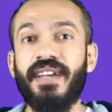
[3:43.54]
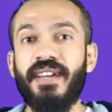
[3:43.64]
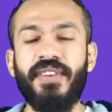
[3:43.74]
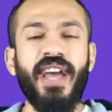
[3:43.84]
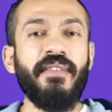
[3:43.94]

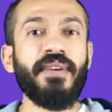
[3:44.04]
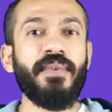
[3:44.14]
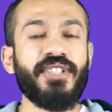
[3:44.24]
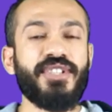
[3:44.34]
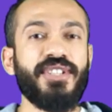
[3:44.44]
If you have a
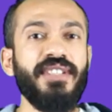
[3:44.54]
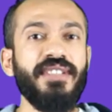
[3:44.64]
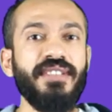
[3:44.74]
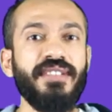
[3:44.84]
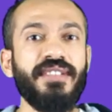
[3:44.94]

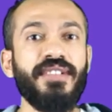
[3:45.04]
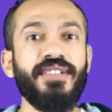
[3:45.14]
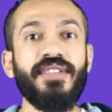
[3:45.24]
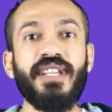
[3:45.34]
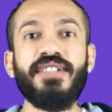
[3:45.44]
question,
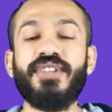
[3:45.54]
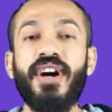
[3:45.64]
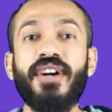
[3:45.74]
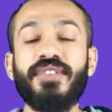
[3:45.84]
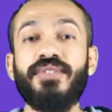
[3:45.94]
you can
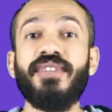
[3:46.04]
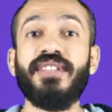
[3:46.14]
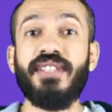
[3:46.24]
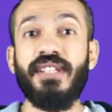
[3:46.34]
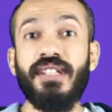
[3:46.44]
talk to the
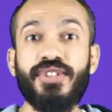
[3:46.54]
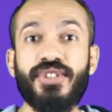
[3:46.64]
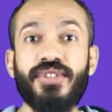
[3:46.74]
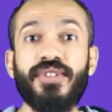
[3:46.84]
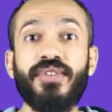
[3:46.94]

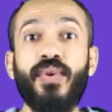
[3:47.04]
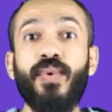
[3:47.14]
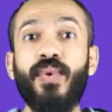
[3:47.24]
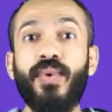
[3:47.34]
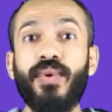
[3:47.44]
teacher,
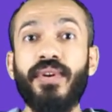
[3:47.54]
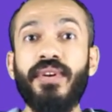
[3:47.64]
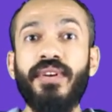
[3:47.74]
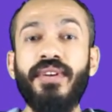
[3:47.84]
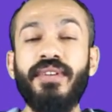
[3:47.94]

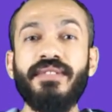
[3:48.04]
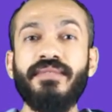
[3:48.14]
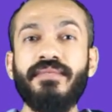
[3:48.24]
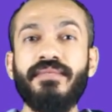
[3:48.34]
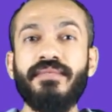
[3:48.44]
or
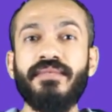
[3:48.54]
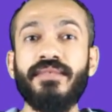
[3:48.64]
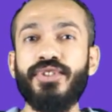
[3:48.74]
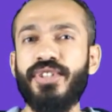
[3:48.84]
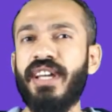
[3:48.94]

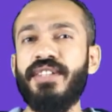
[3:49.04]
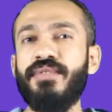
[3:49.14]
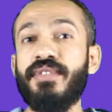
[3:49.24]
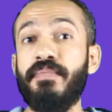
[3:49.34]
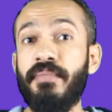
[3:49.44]
should I
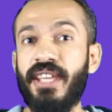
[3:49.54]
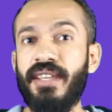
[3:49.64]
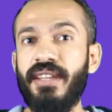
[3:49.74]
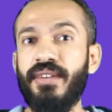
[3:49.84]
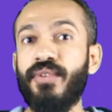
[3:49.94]
use
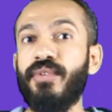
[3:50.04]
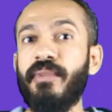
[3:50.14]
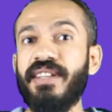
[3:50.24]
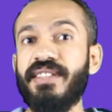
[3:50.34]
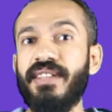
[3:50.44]
me or
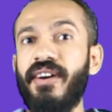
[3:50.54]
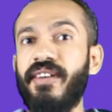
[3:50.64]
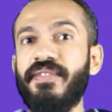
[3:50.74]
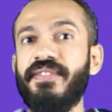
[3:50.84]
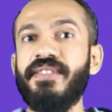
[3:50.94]

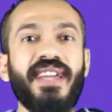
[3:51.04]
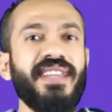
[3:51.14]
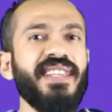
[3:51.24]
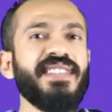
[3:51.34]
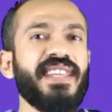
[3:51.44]
myself?
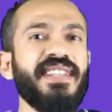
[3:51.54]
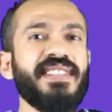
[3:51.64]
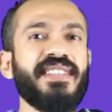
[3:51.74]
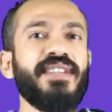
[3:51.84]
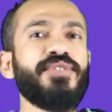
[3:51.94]
In this
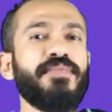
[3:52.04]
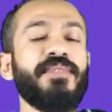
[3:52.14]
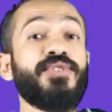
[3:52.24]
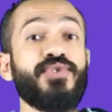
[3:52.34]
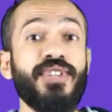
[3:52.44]
case, it could
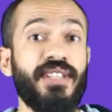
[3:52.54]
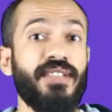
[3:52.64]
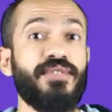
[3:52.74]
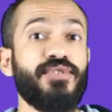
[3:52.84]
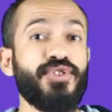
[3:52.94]
be tricky
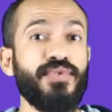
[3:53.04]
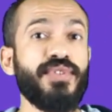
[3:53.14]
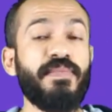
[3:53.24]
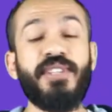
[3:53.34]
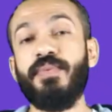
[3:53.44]
to
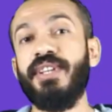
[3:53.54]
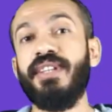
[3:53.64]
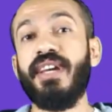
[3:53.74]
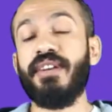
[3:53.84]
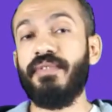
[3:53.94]
choose
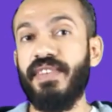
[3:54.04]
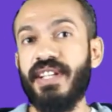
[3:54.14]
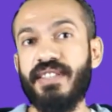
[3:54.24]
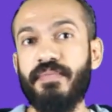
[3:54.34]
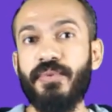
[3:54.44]
between a
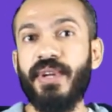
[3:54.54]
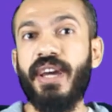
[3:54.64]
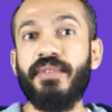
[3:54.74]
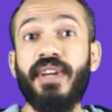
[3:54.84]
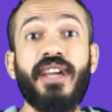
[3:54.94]
reflexive
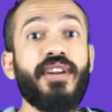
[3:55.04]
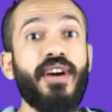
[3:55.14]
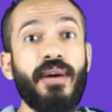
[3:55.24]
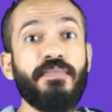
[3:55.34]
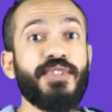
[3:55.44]
pronoun and an
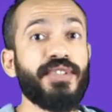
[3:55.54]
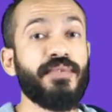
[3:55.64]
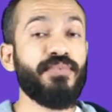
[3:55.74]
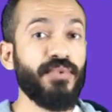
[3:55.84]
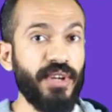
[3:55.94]

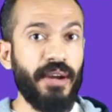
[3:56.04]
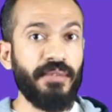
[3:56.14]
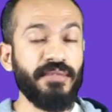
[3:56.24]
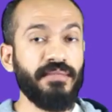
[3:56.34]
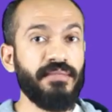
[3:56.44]
object
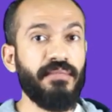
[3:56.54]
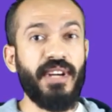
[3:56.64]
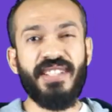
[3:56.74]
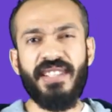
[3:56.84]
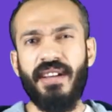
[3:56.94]
pronoun,
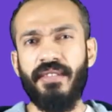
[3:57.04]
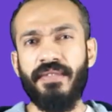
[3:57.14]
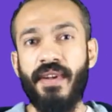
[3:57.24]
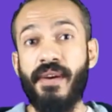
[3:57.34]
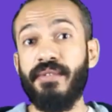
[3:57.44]
myself
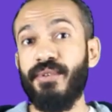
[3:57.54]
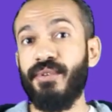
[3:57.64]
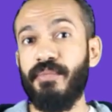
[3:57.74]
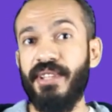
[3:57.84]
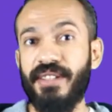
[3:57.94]

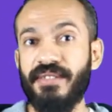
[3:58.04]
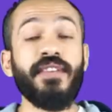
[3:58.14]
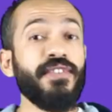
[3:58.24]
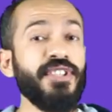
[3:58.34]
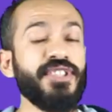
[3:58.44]
or me.
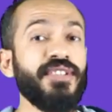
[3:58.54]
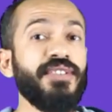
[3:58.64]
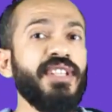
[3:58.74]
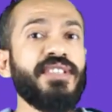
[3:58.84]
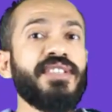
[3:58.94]
First,
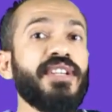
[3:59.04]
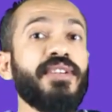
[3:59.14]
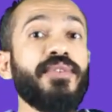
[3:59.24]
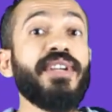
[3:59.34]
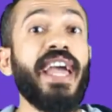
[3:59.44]
you need to take
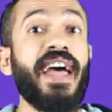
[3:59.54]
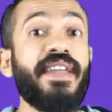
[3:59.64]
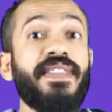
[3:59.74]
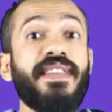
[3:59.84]
a look at